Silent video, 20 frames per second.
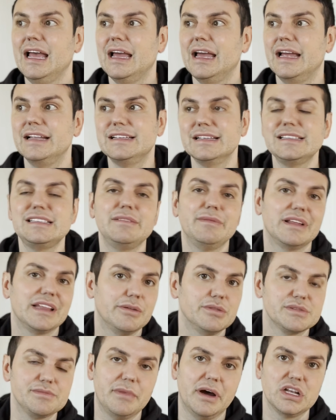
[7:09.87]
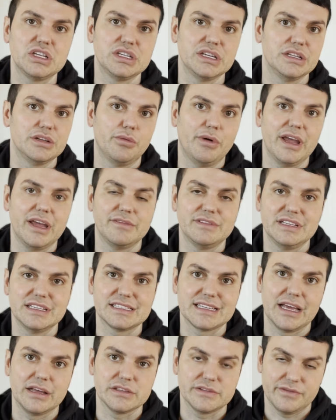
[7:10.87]
It didn't seem like there was much in the way of
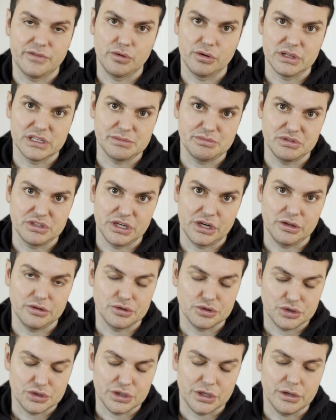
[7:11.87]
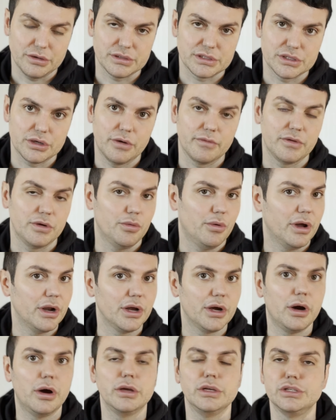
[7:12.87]
discounts for this particular show. So if you want to
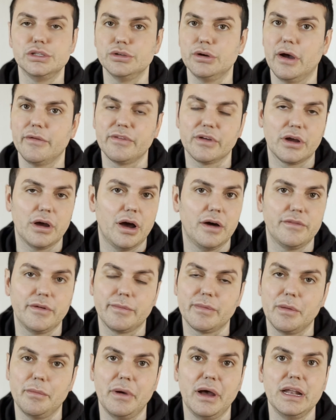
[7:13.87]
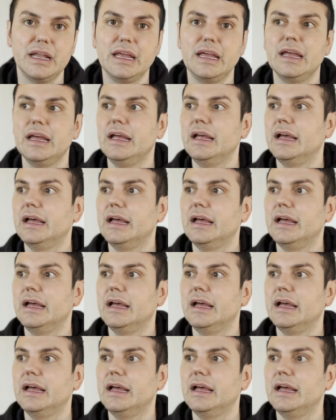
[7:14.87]
go, you do have to cough up the money.